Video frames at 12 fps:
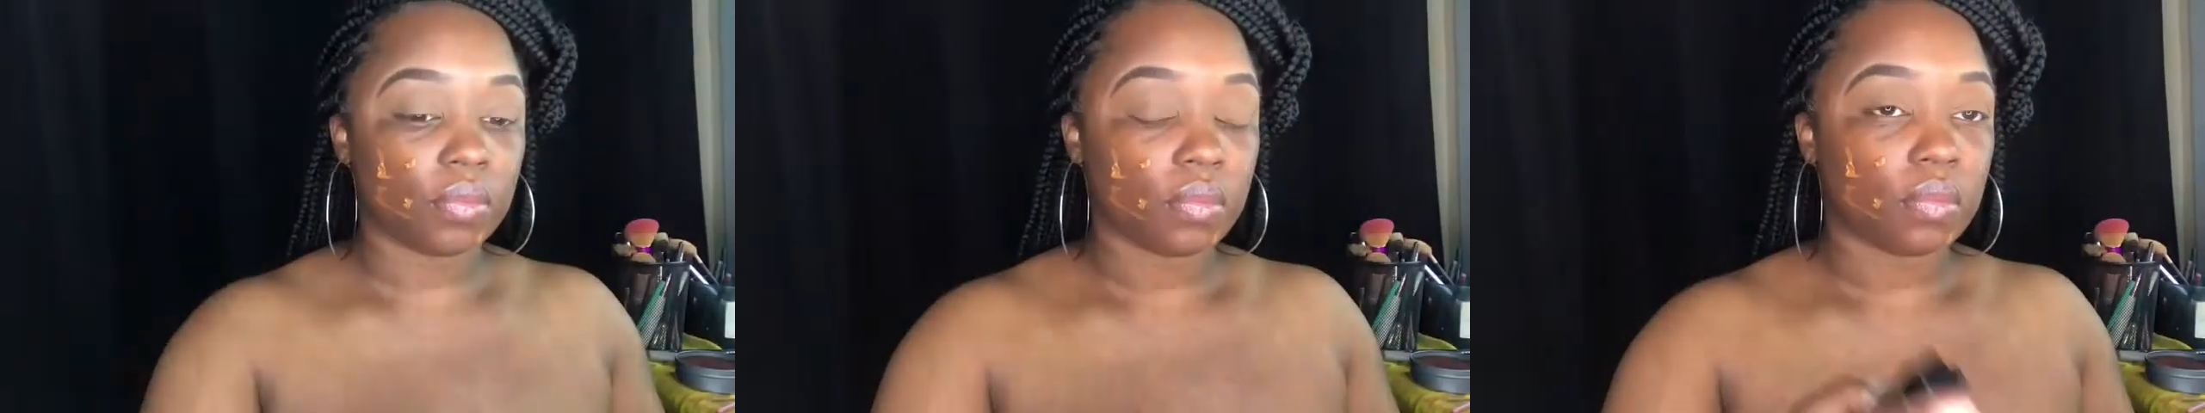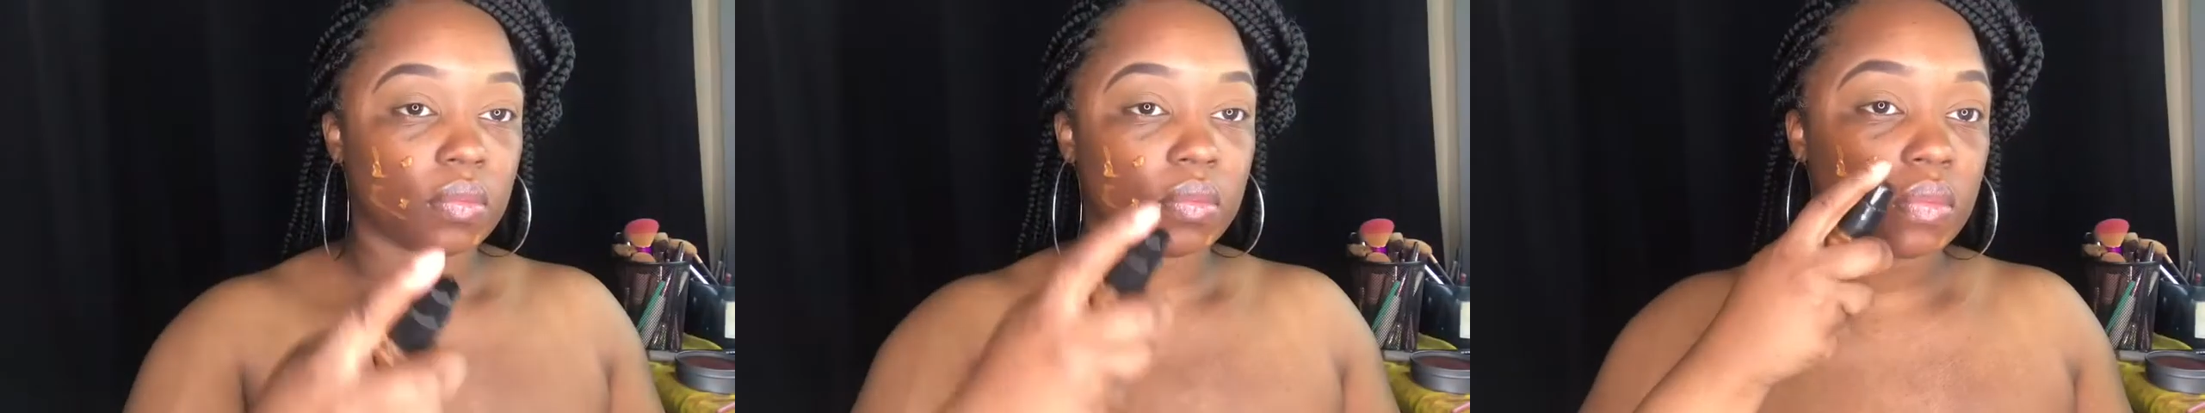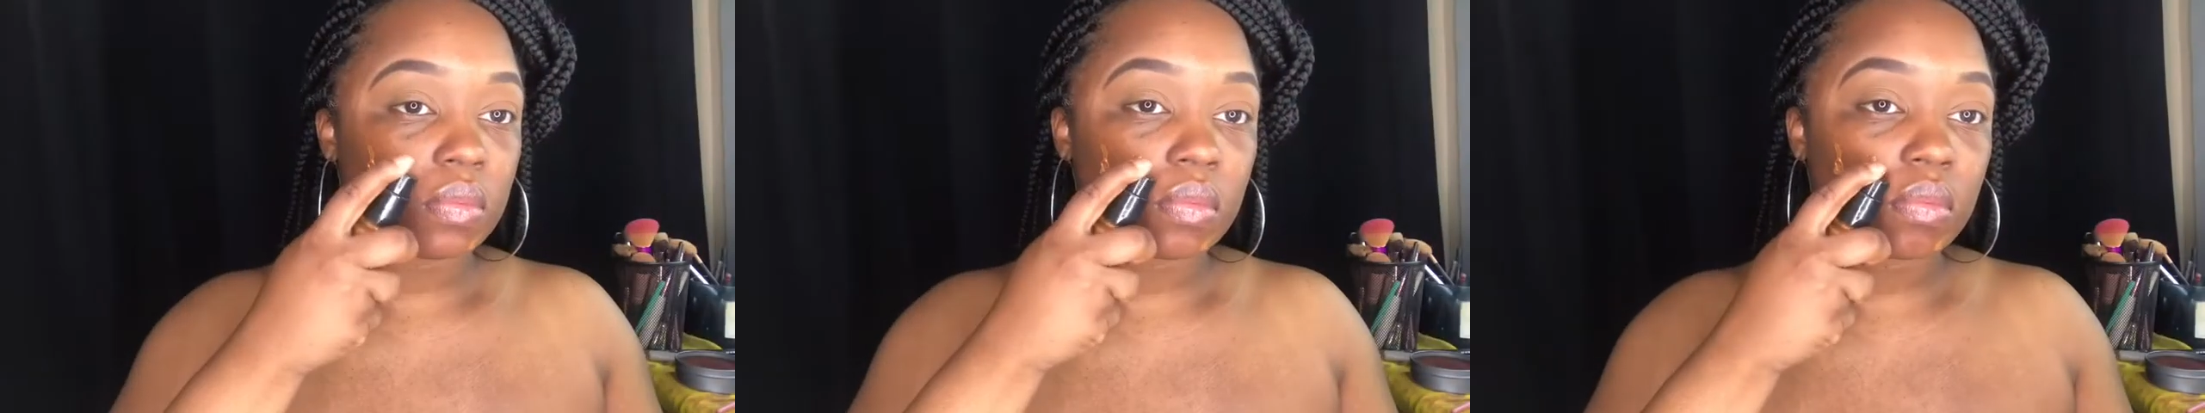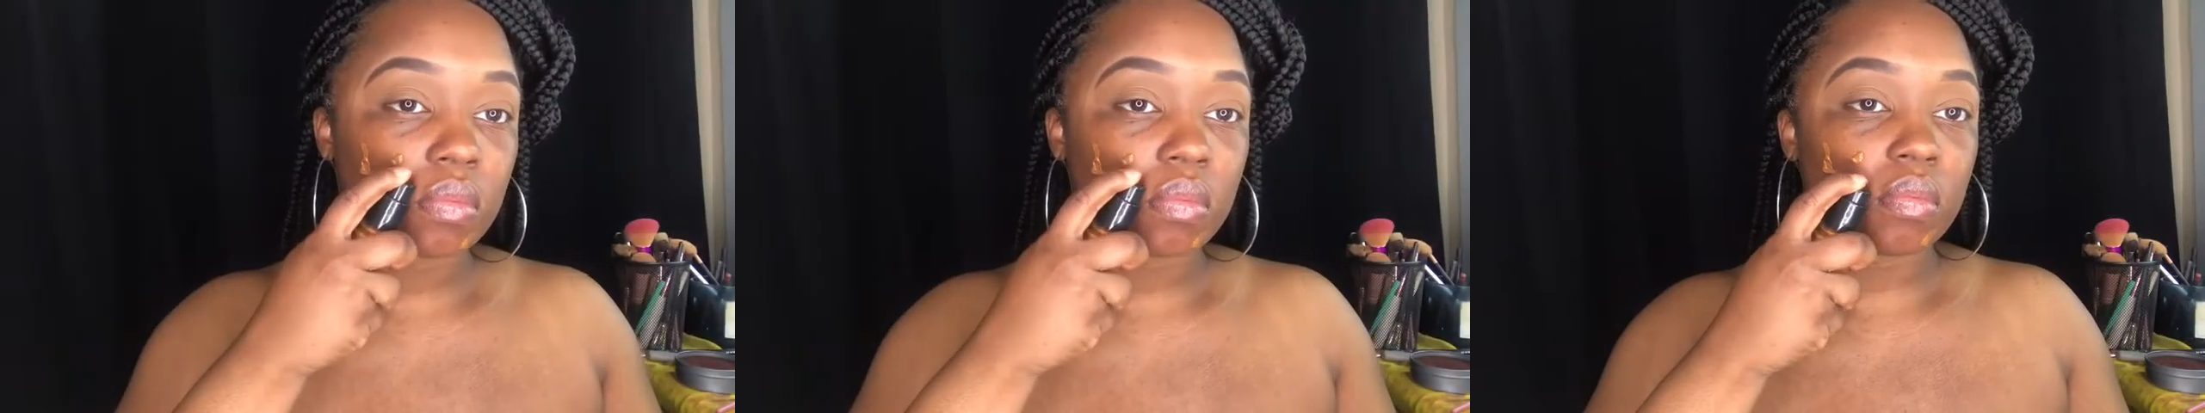of this
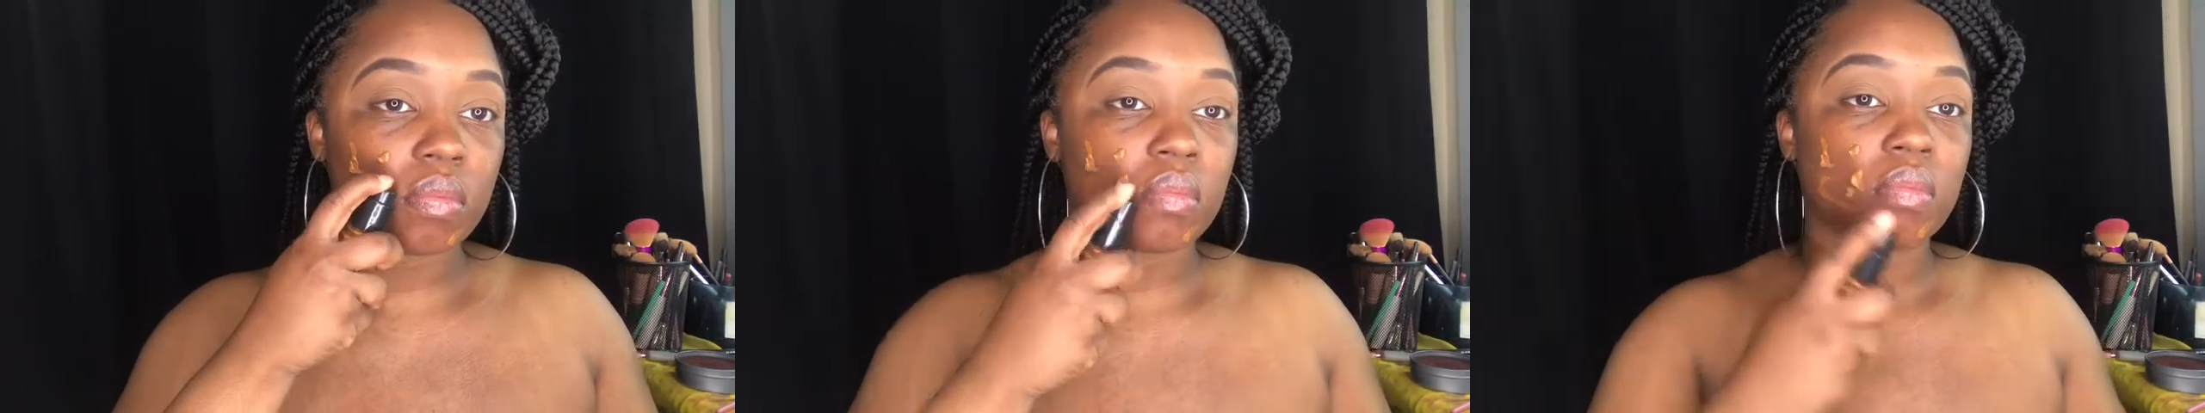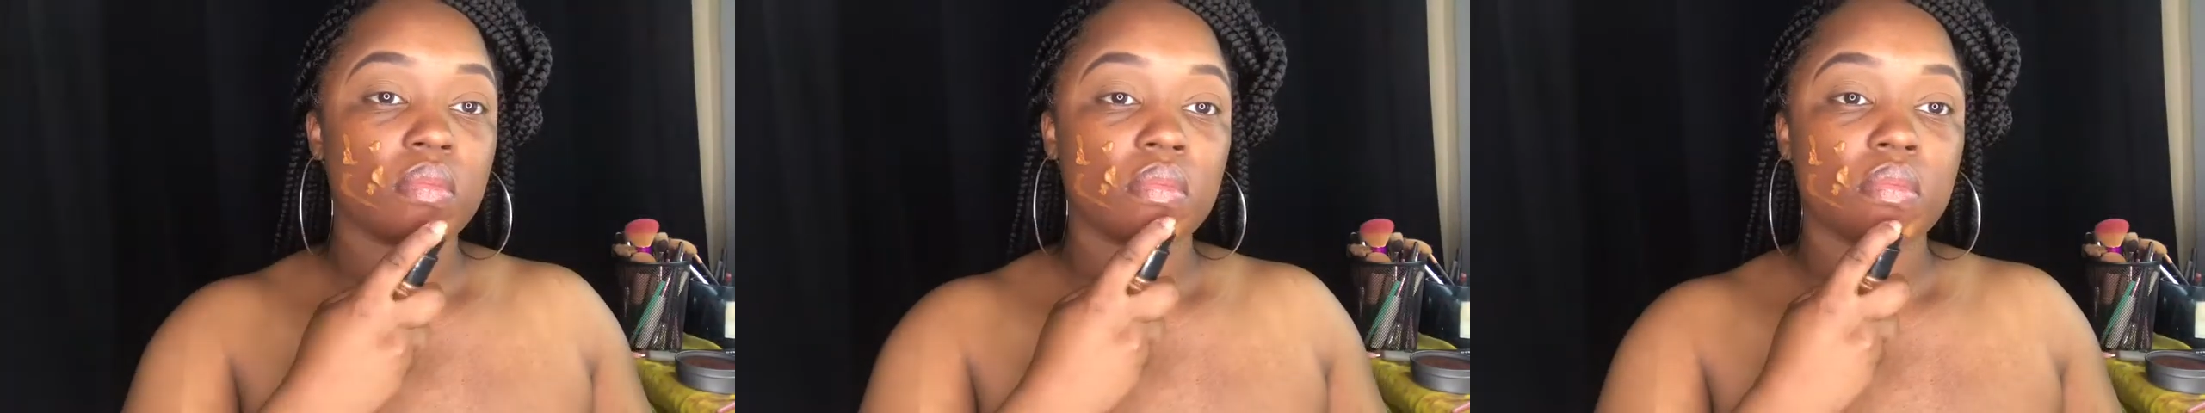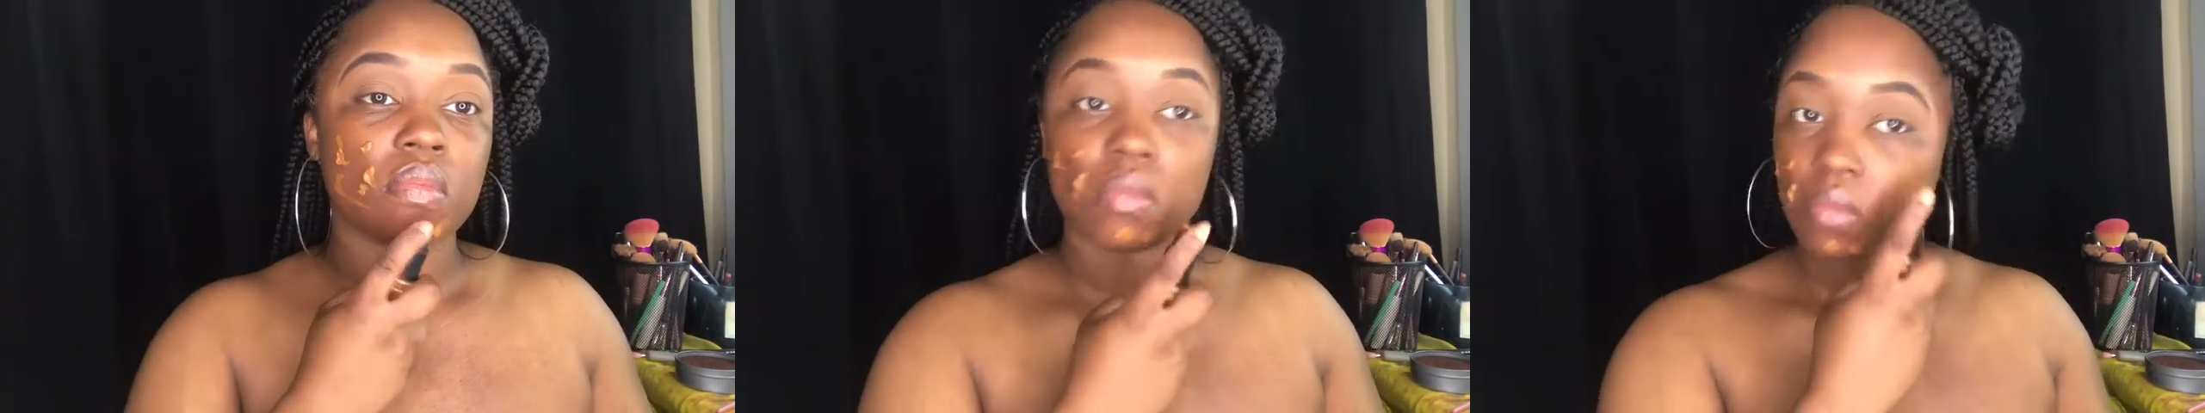foundation because